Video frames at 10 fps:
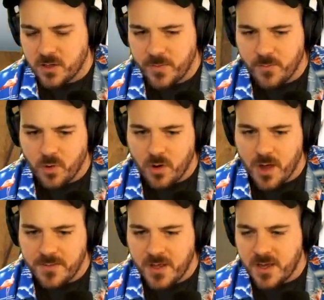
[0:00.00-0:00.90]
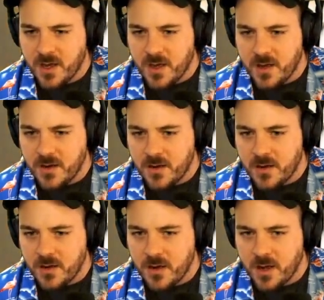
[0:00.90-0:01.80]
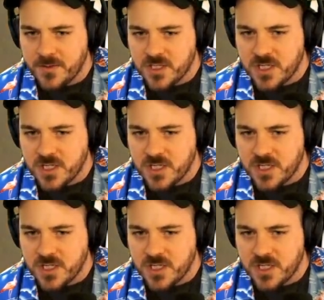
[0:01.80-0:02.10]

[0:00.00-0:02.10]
little bit more on the uh, on the